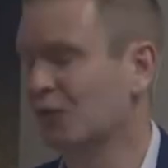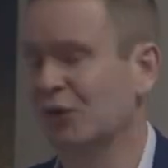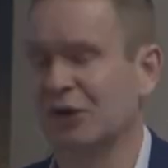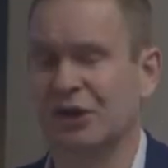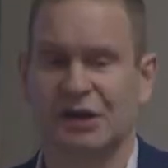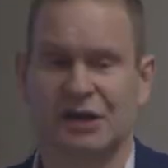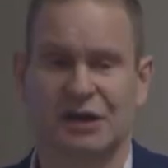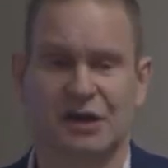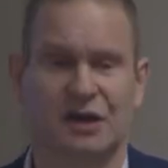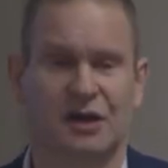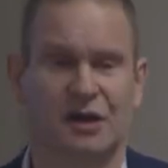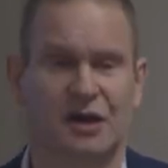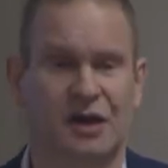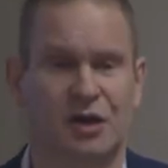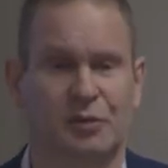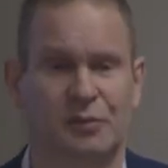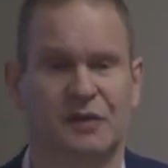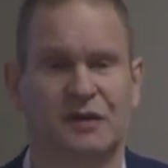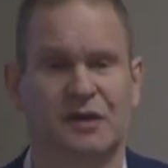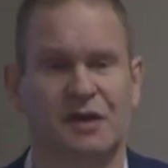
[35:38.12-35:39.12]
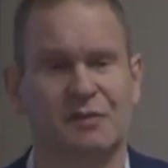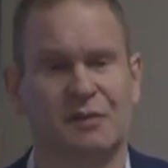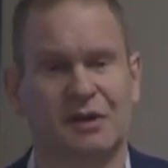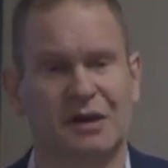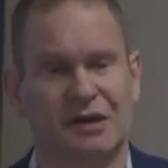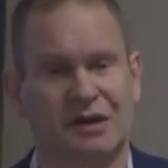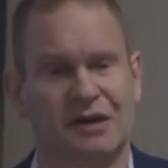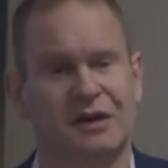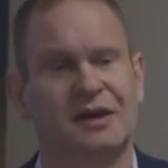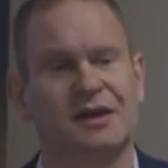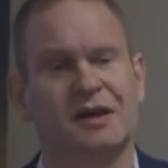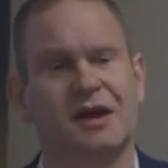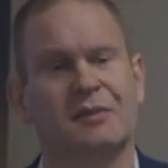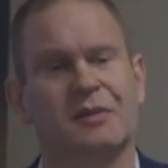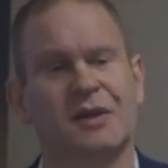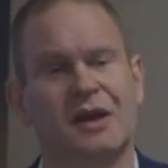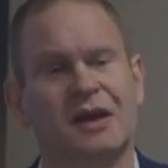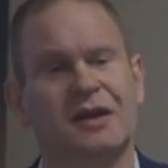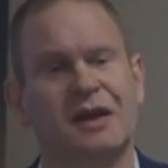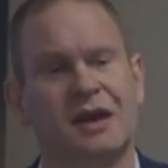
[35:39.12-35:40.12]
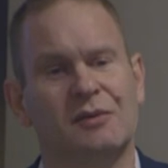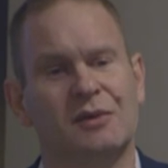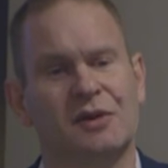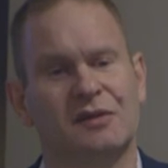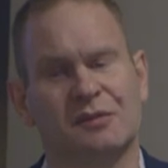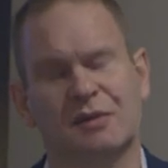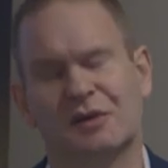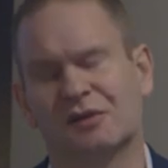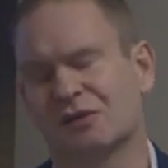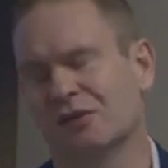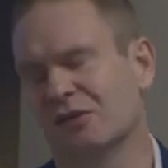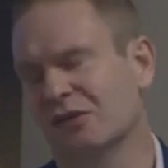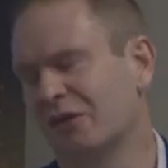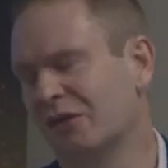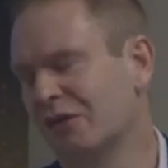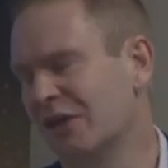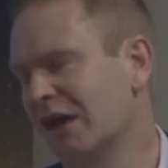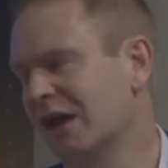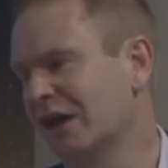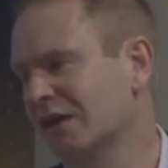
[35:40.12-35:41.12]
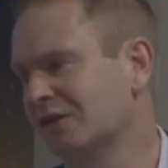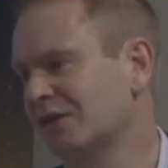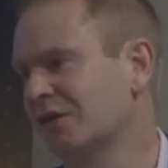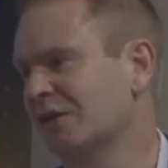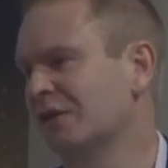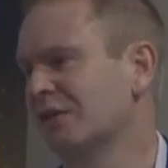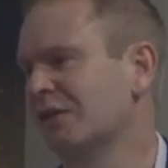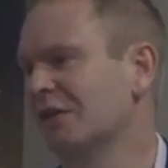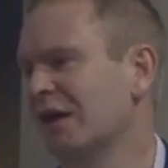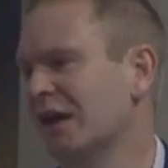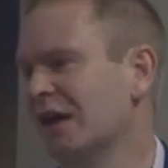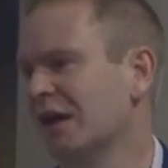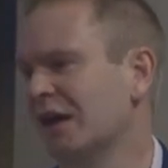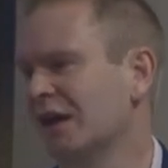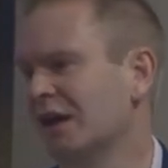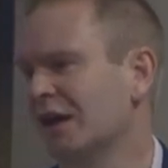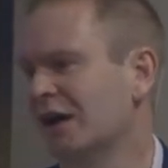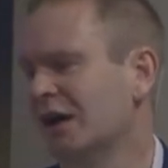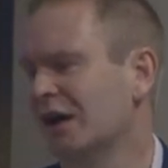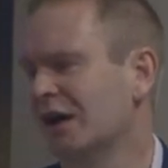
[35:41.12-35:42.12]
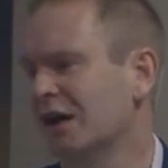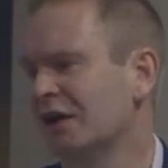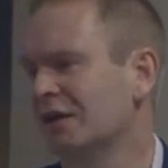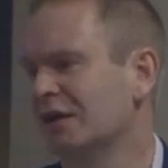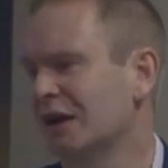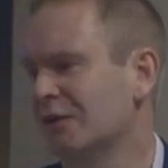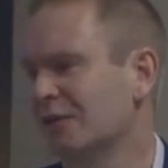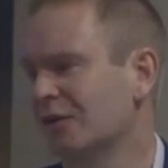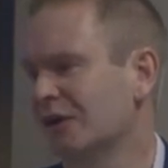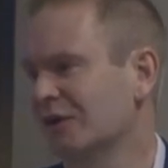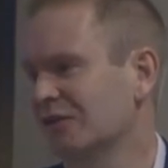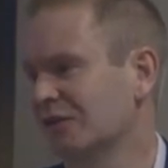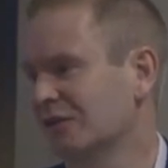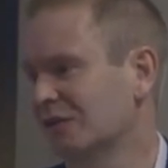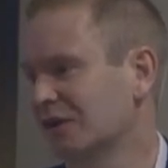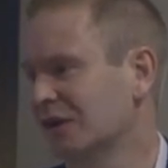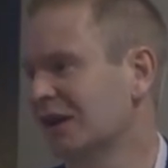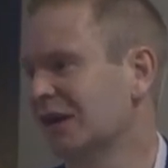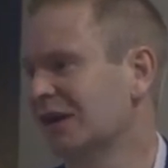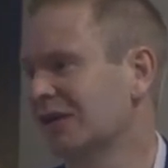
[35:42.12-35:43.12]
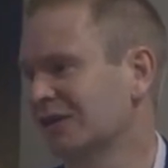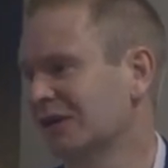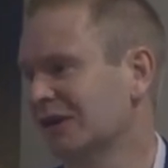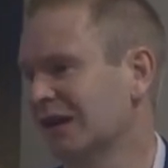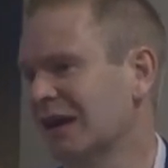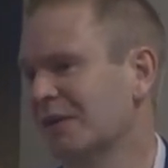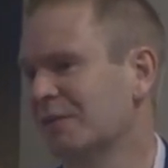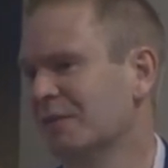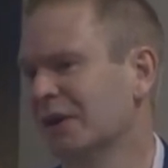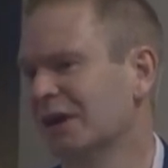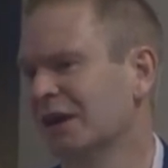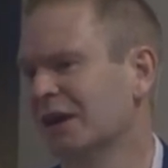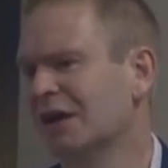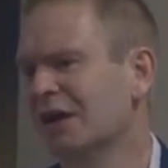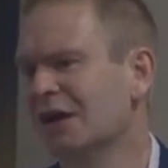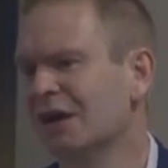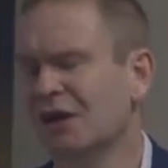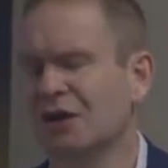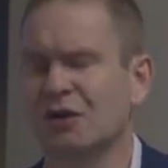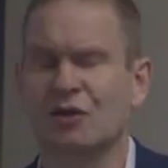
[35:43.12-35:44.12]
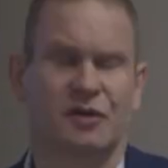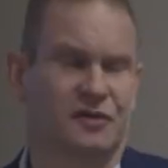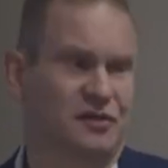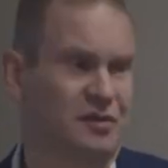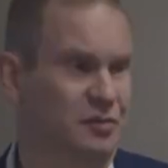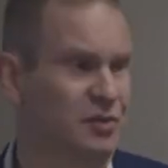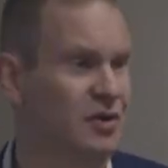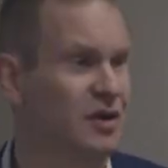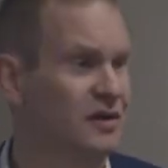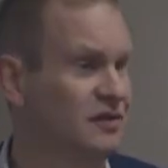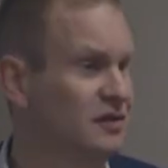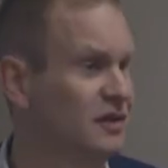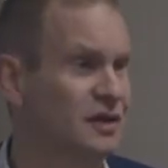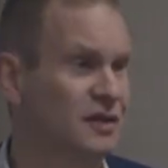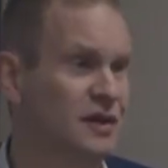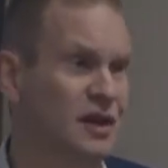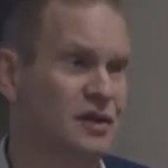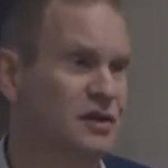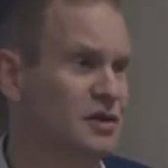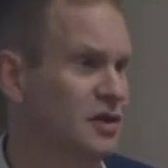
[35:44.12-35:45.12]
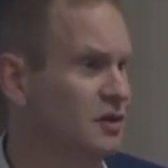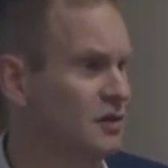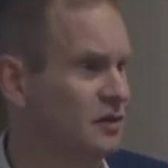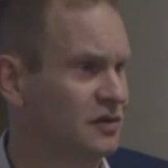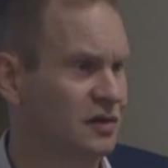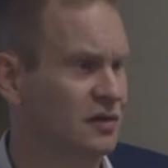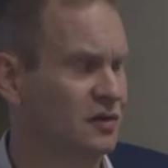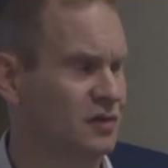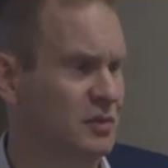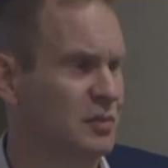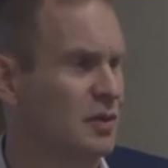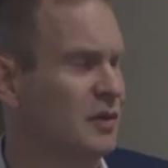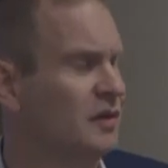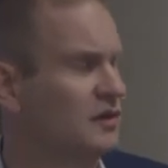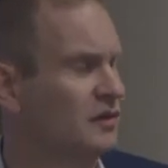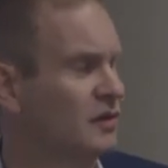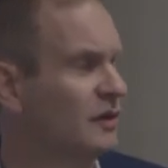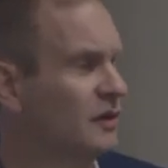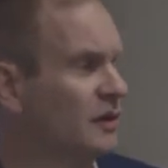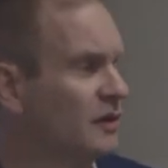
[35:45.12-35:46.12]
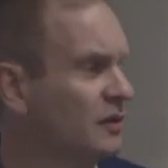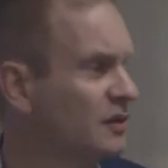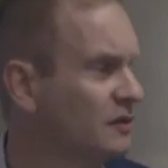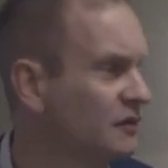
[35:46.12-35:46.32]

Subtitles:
We are helping the government clean up their network to make sure that their network is as clean as it can be. Not surprisingly, they knew as soon as we put this on that